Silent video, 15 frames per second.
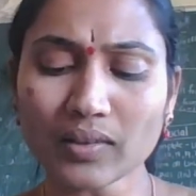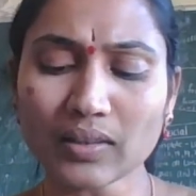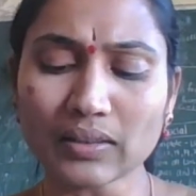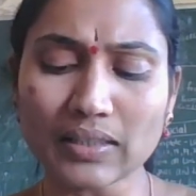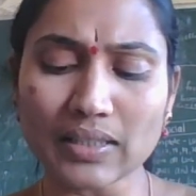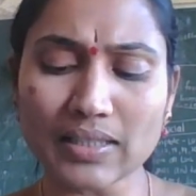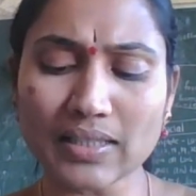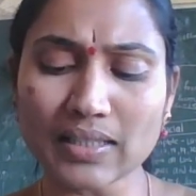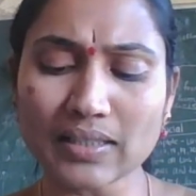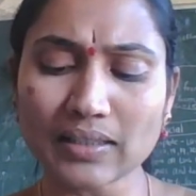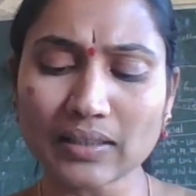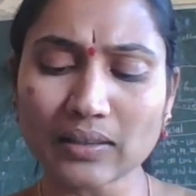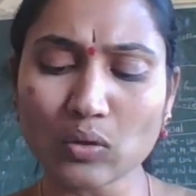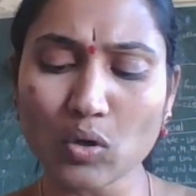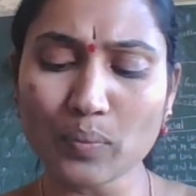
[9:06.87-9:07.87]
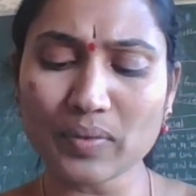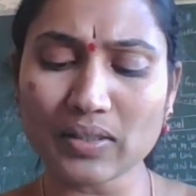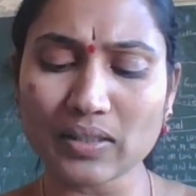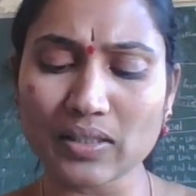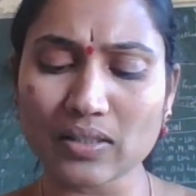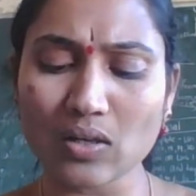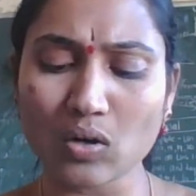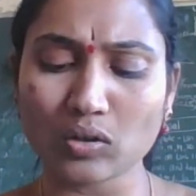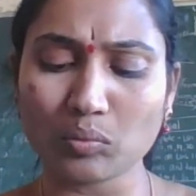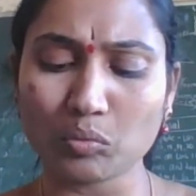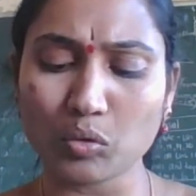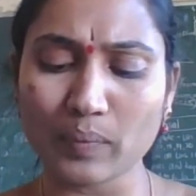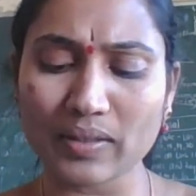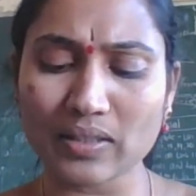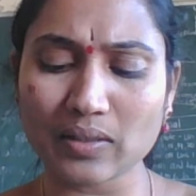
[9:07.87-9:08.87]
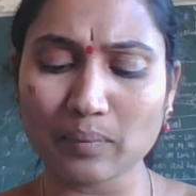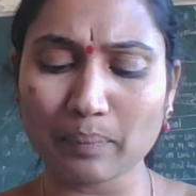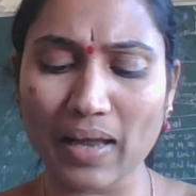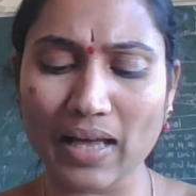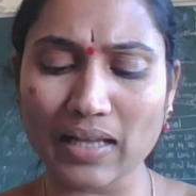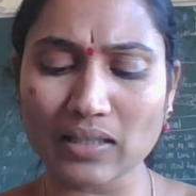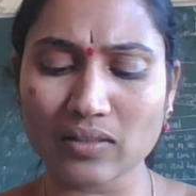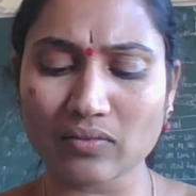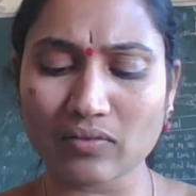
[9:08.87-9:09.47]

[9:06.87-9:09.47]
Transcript: Discuss in groups, list out the movements in plants,